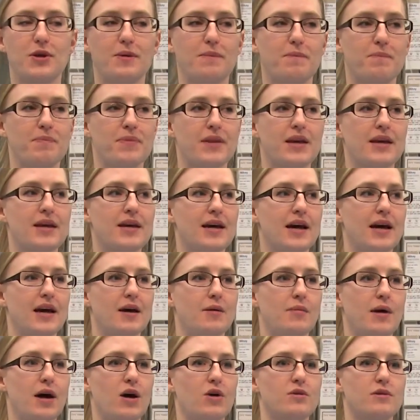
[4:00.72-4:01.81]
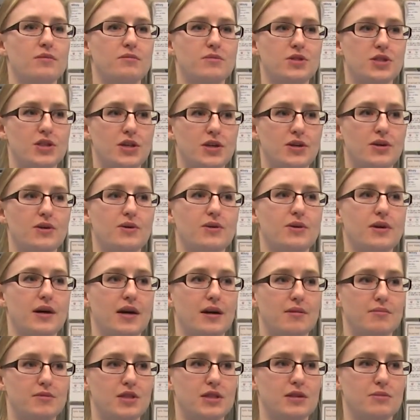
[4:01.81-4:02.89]
them, help them to
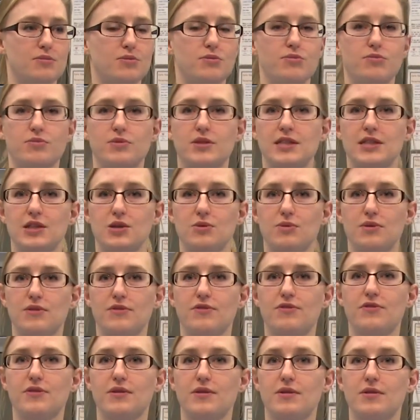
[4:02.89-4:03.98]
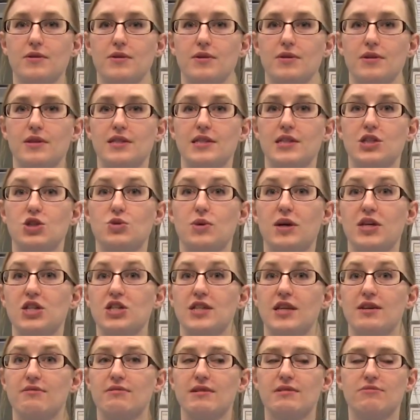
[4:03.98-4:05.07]
deal with the
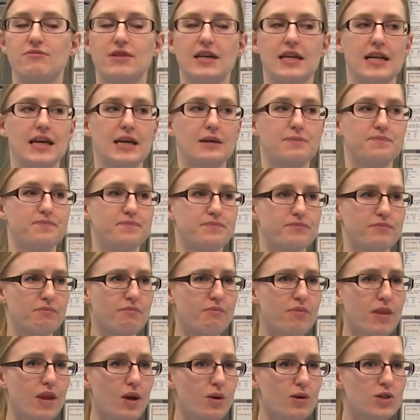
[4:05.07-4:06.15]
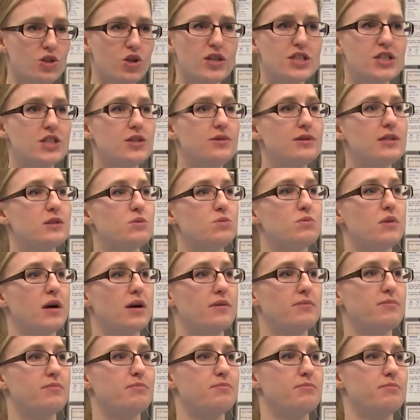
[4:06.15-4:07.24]
situation they're in really. We try to do this
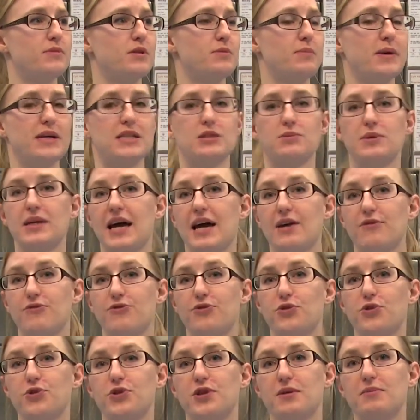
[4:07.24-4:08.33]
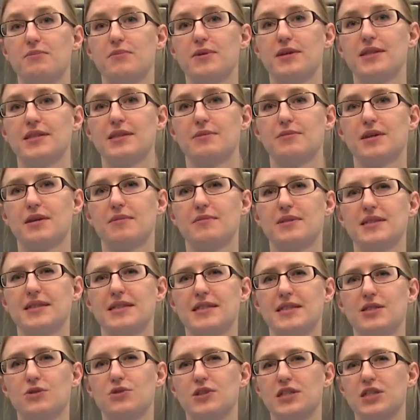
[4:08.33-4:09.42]
the best we can for them, but sometimes in
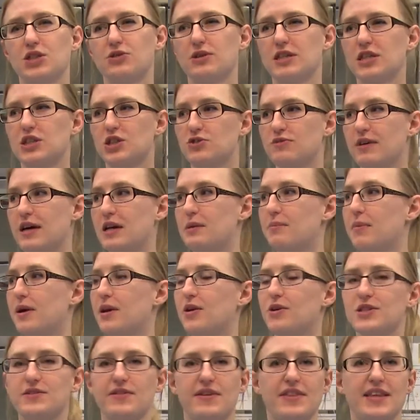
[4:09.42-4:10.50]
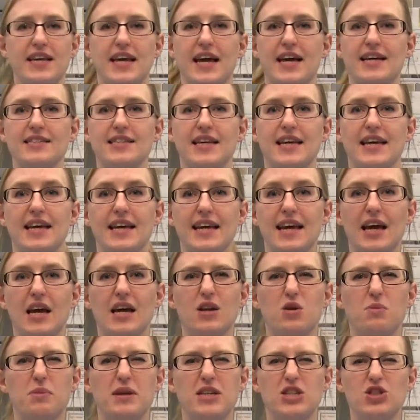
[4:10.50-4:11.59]
this sort of situation, surrounded by lots of other cats, they can get a
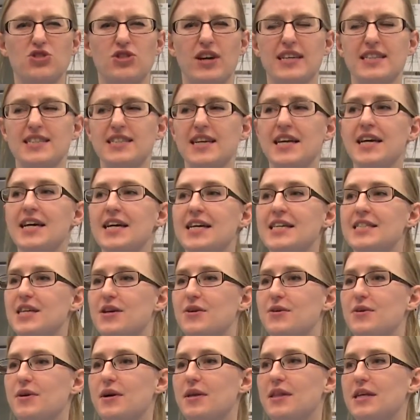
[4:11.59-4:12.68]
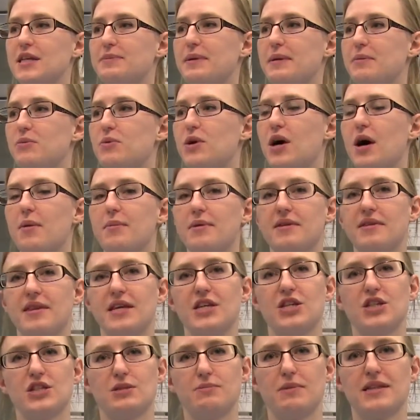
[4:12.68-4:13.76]
little bit stressed. So these people come in and they
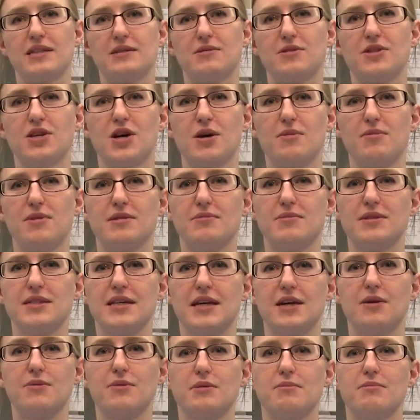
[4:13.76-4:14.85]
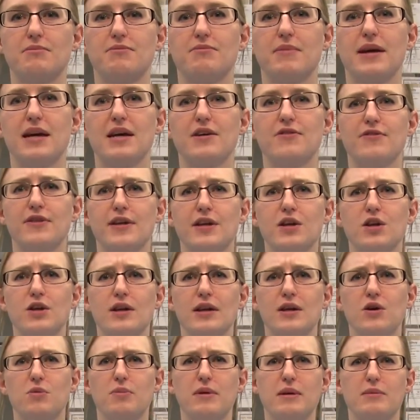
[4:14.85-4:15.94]
just spend some time with them to help them make it feel a
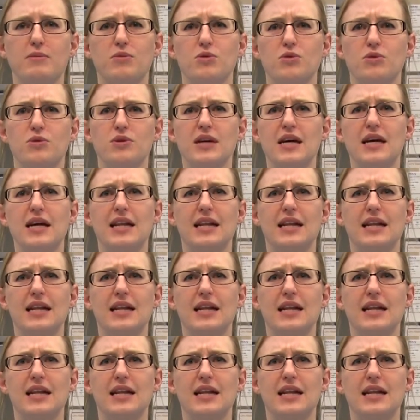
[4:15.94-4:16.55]
little bit more